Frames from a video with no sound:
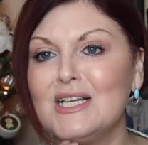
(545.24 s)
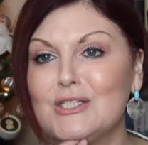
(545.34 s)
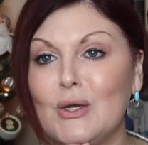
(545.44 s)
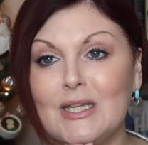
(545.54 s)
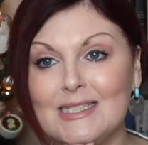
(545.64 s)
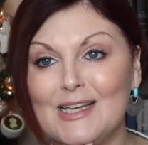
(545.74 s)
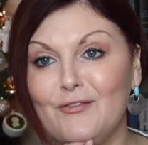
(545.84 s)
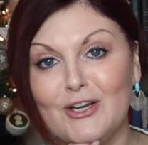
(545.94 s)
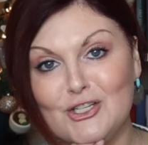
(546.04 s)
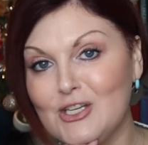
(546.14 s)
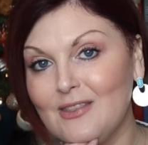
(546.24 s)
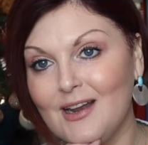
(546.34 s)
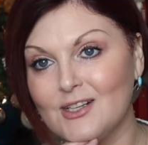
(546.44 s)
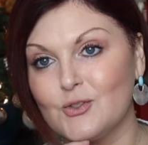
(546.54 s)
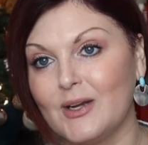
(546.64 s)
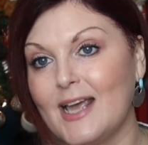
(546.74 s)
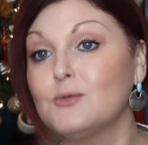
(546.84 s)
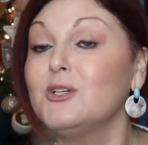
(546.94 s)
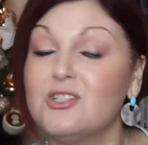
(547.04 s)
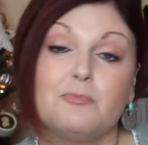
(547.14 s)
So unless I finish it in the next 3
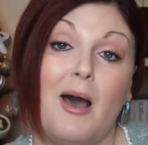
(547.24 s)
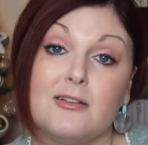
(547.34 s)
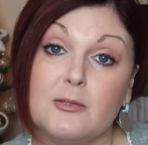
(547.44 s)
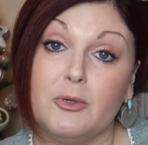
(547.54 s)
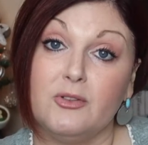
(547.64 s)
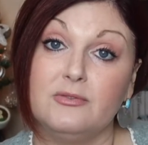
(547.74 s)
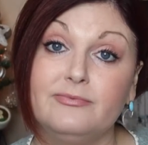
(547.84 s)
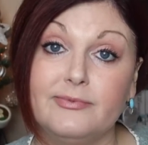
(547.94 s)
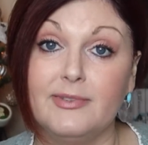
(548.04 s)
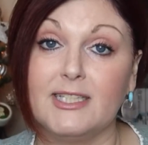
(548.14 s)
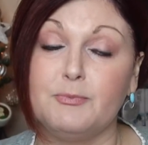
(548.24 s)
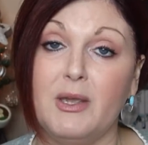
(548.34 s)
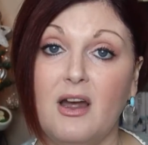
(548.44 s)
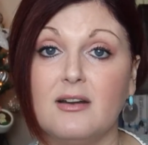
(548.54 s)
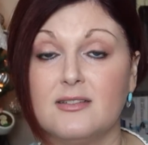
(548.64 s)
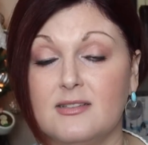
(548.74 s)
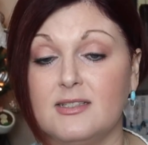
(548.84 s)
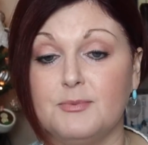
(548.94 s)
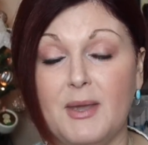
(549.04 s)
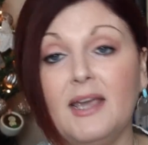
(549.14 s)
days, which is possible, let's be honest,
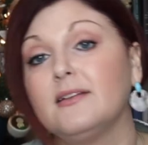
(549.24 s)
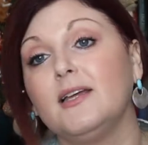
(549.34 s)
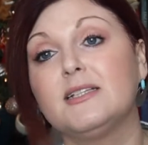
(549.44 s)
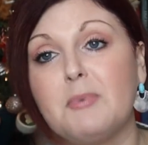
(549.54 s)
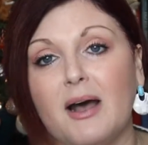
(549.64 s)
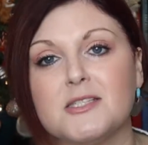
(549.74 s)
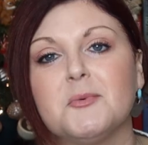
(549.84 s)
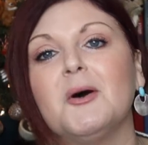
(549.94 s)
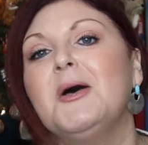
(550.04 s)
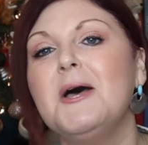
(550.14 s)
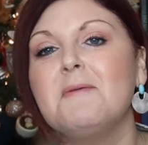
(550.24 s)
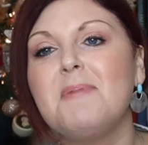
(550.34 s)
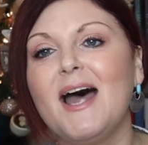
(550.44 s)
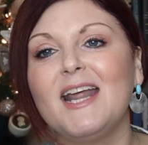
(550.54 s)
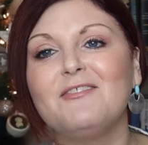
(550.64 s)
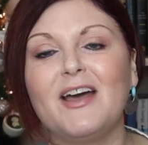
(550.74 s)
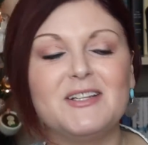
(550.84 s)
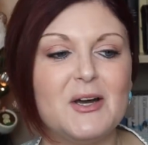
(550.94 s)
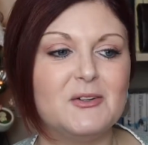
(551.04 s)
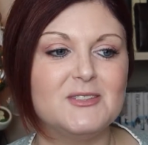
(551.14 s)
it's possible. But if I
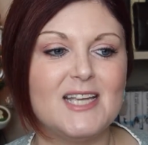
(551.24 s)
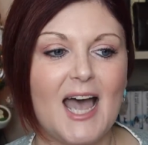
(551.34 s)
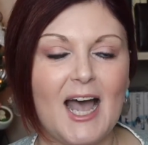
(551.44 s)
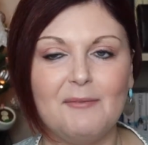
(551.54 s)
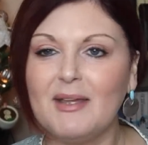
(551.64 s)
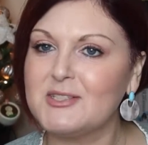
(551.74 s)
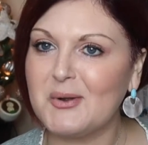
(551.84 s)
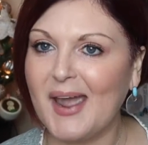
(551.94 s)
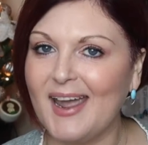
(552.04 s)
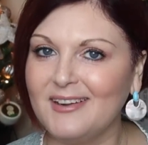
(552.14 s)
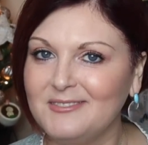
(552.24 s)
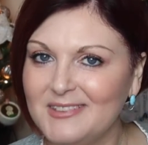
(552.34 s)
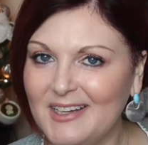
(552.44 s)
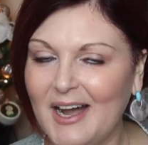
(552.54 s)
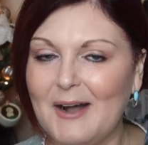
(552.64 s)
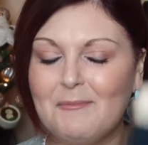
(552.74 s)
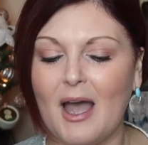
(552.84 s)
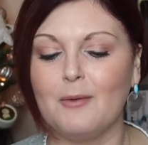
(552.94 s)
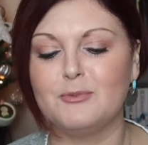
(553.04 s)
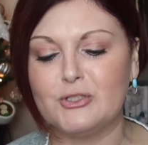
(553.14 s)
don't, that's okay.
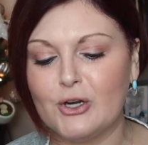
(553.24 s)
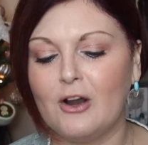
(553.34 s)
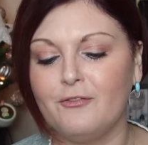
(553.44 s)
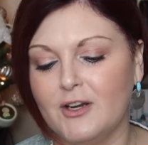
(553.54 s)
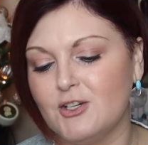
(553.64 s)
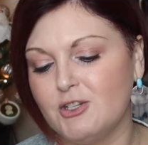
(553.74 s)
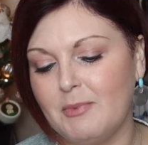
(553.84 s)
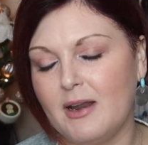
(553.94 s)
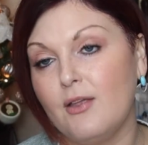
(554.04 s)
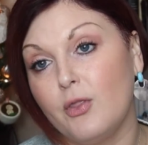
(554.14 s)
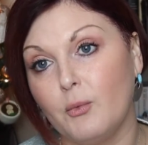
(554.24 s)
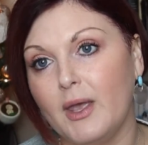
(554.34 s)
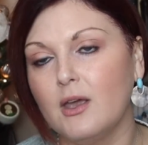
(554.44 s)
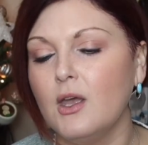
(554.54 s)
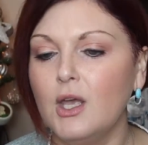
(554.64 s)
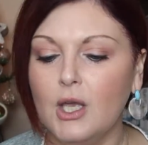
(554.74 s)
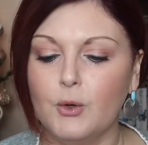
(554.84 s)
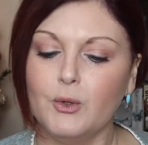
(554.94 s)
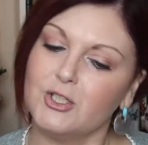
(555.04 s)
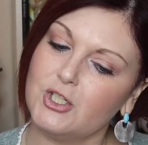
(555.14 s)
I'm sure I'll finish it by the end of the week,
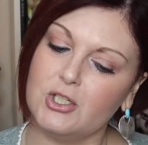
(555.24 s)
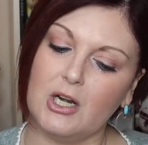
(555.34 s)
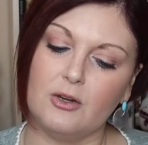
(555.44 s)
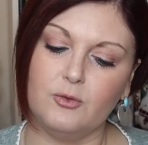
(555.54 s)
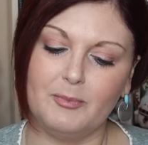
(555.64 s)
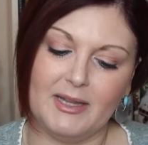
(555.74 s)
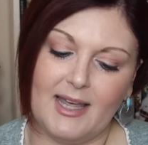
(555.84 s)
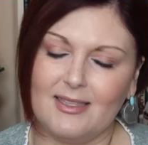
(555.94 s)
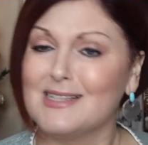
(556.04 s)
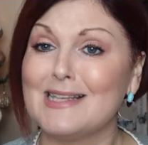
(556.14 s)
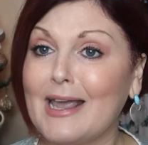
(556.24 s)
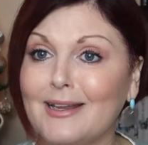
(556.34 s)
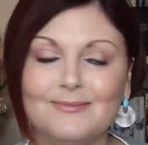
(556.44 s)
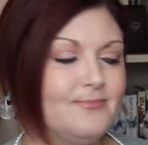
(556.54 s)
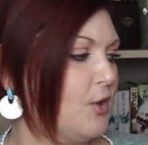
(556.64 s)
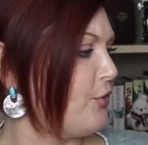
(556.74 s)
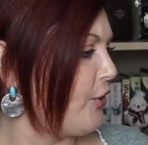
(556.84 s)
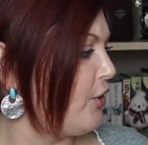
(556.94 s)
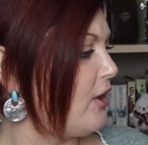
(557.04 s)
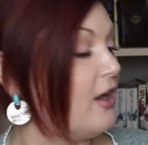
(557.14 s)
which, would be like the 2nd or
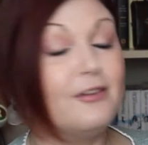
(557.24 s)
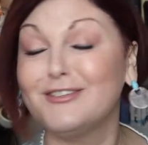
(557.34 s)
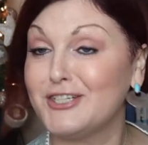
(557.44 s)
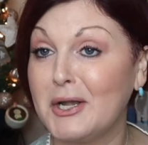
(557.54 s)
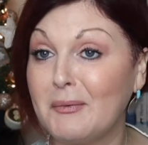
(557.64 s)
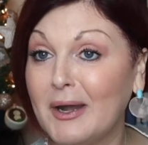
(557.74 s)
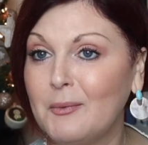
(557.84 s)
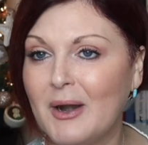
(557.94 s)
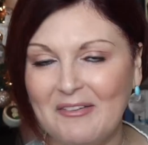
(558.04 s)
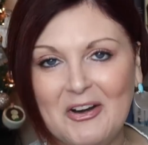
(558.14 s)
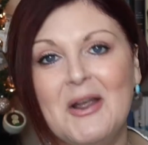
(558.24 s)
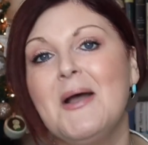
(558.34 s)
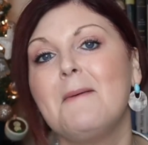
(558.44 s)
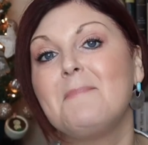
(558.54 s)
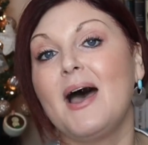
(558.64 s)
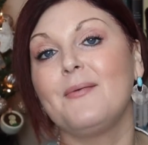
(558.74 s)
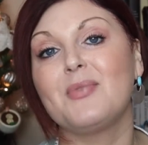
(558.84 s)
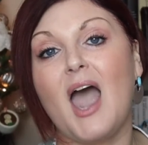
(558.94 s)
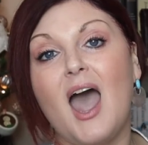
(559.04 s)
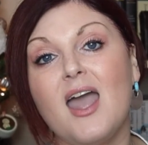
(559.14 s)
3rd of January, whatever.
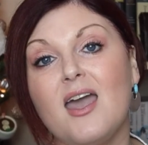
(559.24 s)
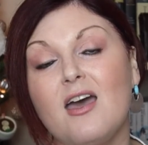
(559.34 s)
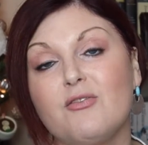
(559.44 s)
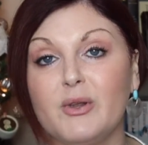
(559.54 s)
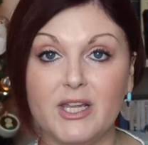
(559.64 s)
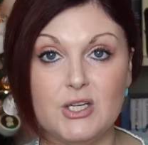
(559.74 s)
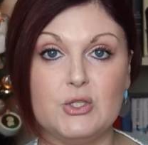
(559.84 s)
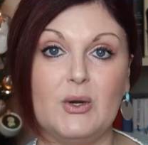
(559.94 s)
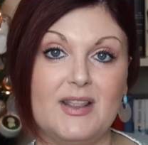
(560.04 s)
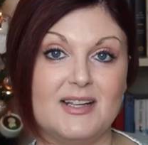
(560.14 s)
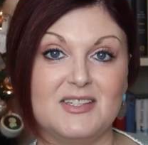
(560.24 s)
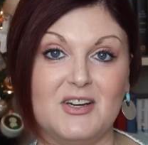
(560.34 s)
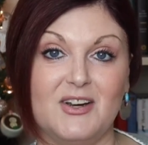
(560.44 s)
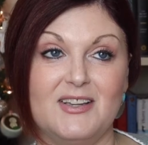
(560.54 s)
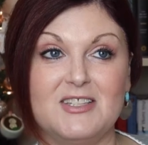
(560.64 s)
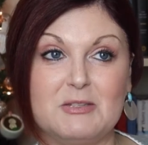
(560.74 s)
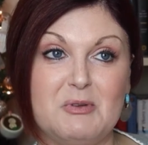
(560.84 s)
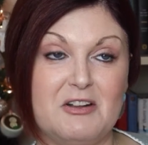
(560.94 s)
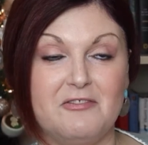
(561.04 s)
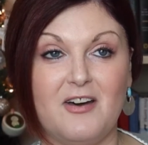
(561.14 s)
But I have really enjoyed that series. It's
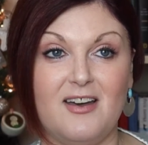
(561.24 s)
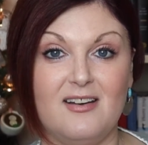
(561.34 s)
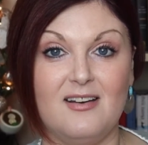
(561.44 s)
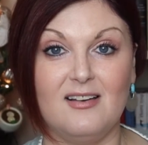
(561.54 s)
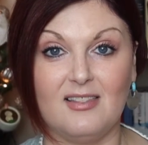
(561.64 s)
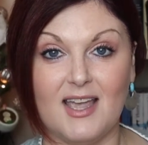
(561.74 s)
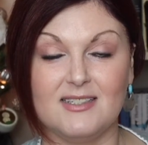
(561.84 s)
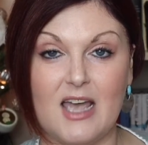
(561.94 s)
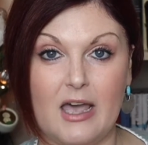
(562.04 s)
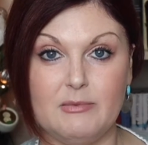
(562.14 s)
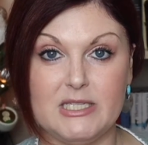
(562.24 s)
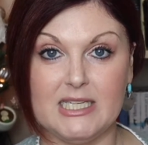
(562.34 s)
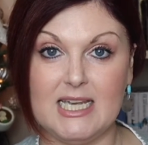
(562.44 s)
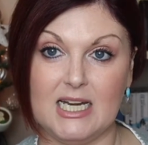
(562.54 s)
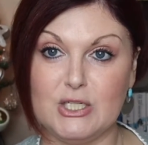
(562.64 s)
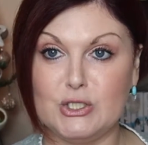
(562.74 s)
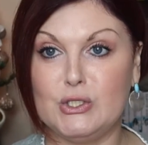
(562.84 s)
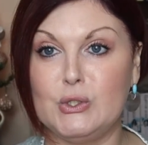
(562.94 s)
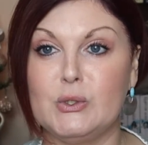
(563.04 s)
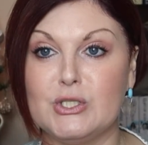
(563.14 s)
been a fun, time to get
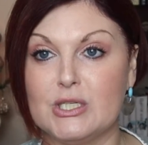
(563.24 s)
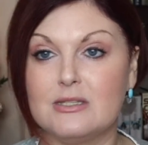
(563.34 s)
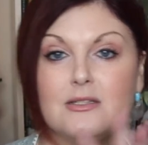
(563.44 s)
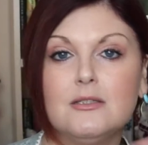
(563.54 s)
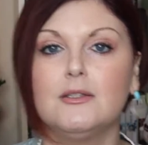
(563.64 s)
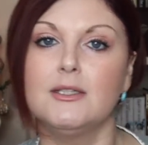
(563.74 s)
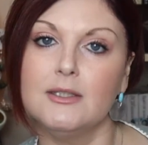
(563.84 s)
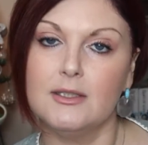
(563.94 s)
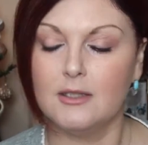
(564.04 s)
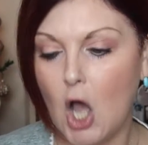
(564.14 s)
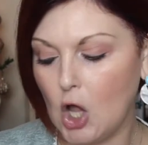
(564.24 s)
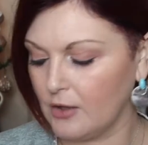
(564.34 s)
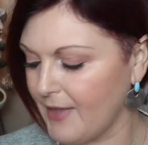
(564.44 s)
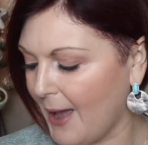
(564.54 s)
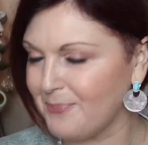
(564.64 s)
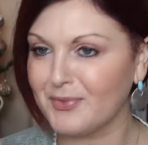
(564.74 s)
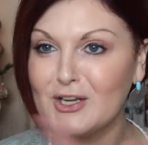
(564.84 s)
into and just all of that.